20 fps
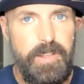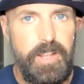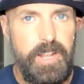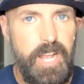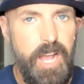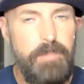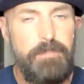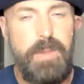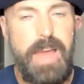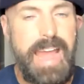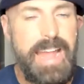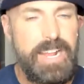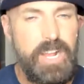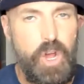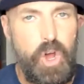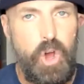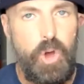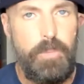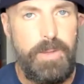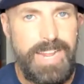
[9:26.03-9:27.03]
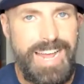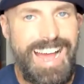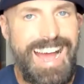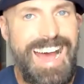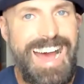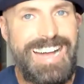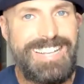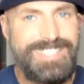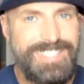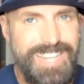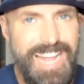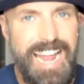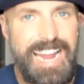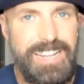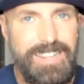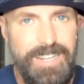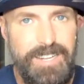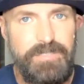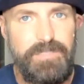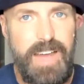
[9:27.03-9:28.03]
come back home in a
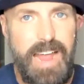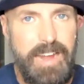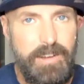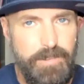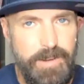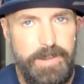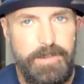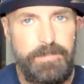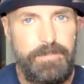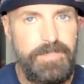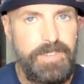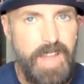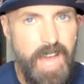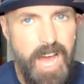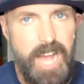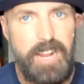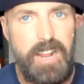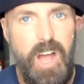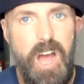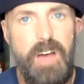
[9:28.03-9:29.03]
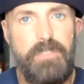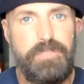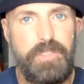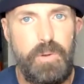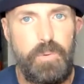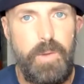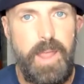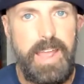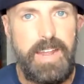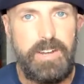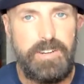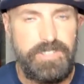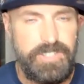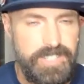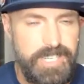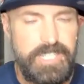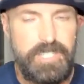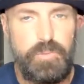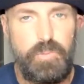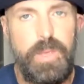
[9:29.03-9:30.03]
hostile environment, knock off the Raiders.
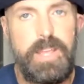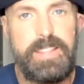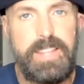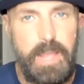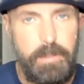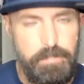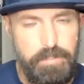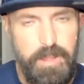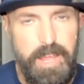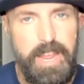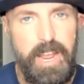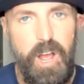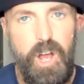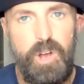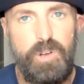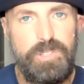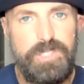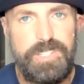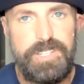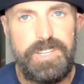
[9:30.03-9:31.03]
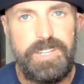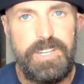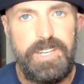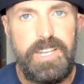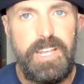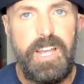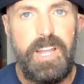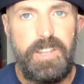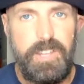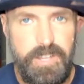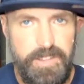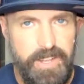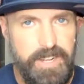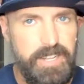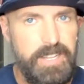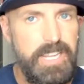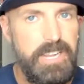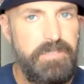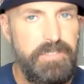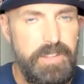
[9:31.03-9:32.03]
This week they play host to the
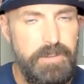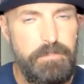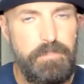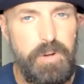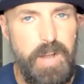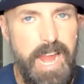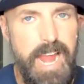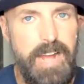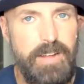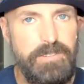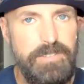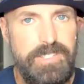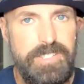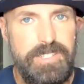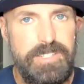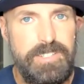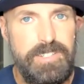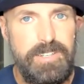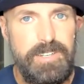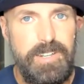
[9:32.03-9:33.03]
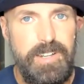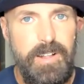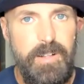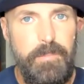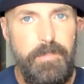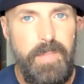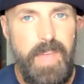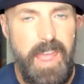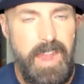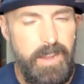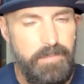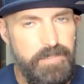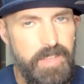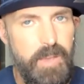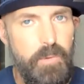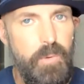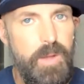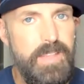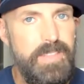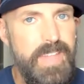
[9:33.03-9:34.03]
Cleveland Browns. And if
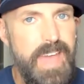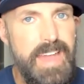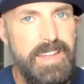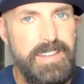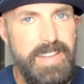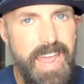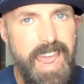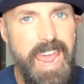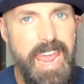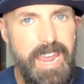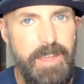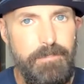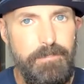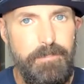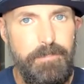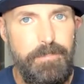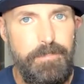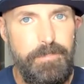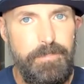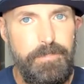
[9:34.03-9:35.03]
they win that game,